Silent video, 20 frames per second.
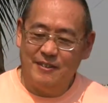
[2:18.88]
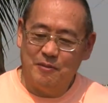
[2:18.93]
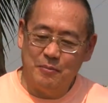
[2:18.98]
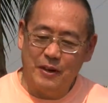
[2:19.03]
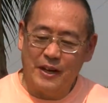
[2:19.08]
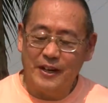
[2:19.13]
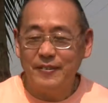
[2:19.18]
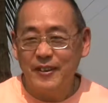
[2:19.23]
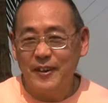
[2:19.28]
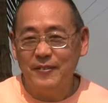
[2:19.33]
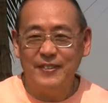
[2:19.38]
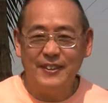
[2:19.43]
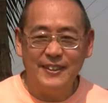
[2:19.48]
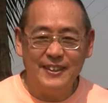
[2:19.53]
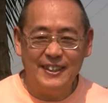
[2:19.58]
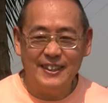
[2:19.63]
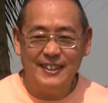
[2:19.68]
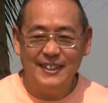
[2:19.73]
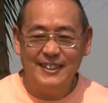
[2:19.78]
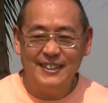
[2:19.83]

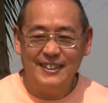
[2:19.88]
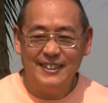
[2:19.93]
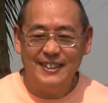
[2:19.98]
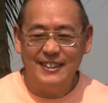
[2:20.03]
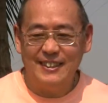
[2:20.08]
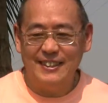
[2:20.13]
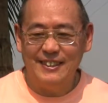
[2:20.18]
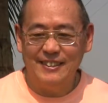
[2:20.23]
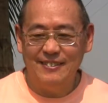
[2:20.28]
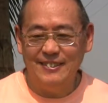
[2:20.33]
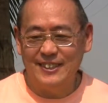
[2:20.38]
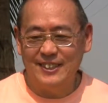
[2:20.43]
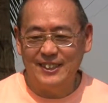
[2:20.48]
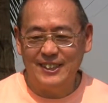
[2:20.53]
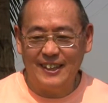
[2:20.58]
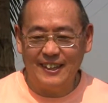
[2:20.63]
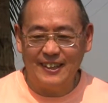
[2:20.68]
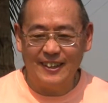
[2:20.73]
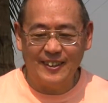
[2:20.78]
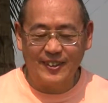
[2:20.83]
Bhagavata-vidhi, you just
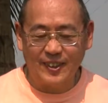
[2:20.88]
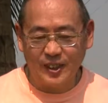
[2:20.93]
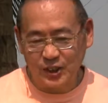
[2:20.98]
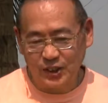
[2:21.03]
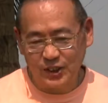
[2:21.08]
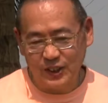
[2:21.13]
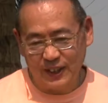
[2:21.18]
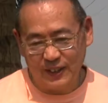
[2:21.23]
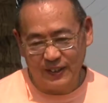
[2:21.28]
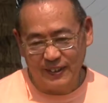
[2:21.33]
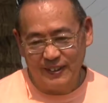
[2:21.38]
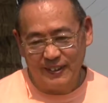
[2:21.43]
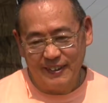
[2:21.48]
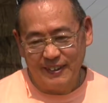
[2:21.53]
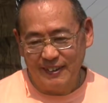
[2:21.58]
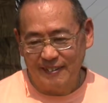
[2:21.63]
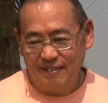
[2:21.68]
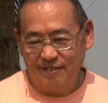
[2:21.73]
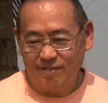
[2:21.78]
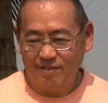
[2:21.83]
chant Hare Krishna
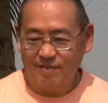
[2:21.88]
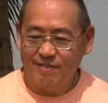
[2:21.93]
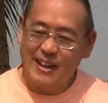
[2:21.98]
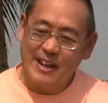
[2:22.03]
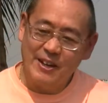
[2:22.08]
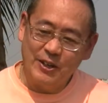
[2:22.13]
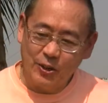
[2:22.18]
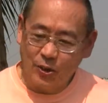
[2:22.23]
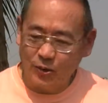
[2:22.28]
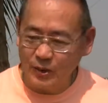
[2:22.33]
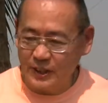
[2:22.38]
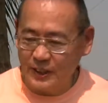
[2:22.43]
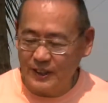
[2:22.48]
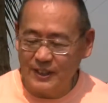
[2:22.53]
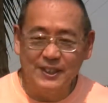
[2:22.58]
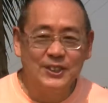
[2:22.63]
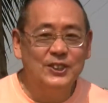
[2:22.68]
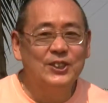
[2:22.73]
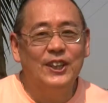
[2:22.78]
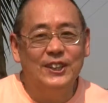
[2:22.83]
and you don't need
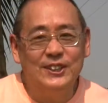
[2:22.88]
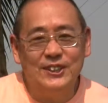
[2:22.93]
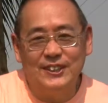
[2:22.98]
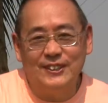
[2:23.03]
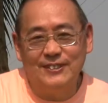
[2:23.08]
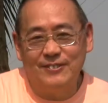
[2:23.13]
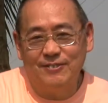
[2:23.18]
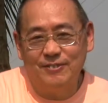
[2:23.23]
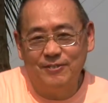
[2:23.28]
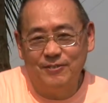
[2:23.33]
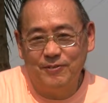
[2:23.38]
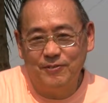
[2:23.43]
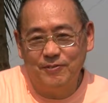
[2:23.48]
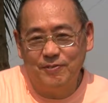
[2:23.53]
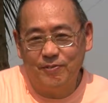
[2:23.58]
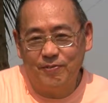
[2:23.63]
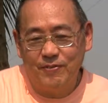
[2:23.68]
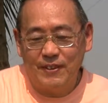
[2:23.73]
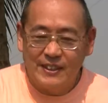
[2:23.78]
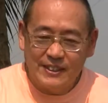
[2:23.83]
initiation.
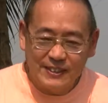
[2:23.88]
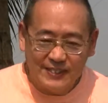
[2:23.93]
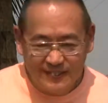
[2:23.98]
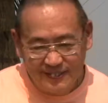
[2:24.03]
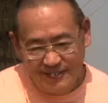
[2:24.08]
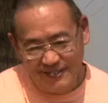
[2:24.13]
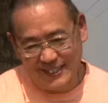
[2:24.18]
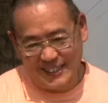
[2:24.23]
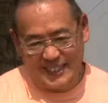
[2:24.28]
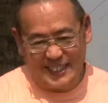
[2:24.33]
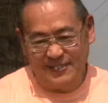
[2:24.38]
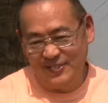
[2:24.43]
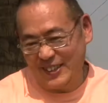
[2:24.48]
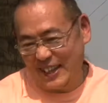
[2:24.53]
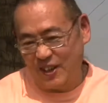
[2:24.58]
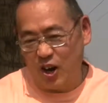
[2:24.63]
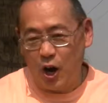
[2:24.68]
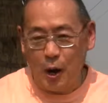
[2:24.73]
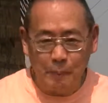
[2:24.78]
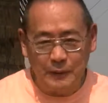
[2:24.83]
It seems
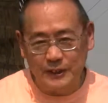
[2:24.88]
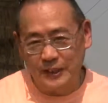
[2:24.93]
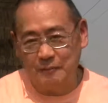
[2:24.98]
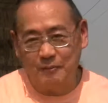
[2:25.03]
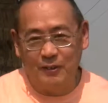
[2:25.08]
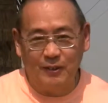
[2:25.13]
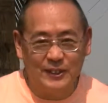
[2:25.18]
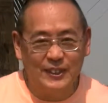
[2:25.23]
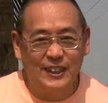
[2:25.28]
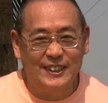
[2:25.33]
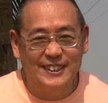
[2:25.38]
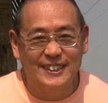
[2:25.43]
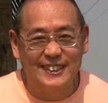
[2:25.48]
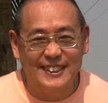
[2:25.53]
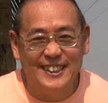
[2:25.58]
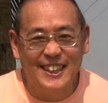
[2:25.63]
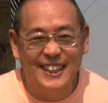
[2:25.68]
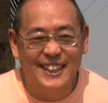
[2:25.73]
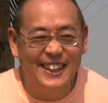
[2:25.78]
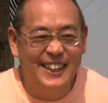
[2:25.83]
like opposite
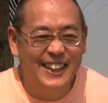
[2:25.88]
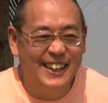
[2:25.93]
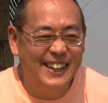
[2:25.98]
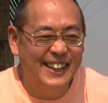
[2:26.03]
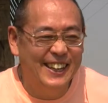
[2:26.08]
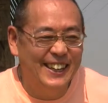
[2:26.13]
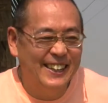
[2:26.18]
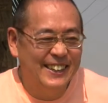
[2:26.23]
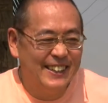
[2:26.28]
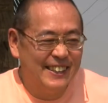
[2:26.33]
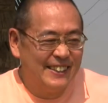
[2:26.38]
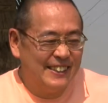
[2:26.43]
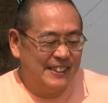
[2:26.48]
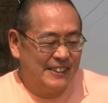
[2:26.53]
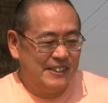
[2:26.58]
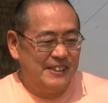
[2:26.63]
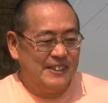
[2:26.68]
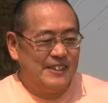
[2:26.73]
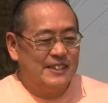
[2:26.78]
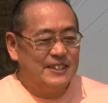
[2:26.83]
processes.
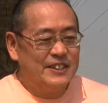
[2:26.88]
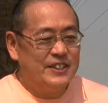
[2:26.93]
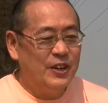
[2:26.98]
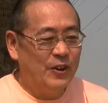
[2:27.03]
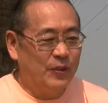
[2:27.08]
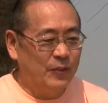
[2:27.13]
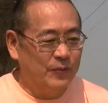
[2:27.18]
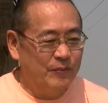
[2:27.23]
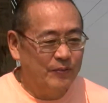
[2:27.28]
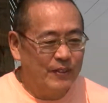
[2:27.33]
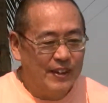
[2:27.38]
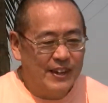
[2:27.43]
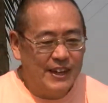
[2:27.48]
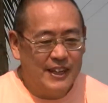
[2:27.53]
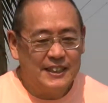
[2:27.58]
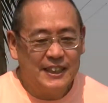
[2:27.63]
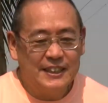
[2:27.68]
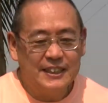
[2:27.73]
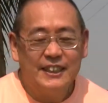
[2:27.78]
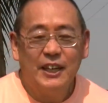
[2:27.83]
So,
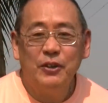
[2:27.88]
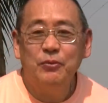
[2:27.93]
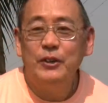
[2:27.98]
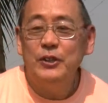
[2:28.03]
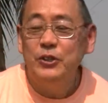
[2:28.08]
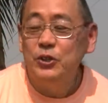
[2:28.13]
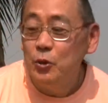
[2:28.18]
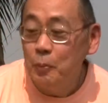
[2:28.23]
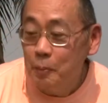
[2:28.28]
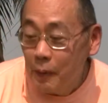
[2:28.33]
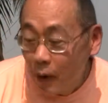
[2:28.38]
as I said, we do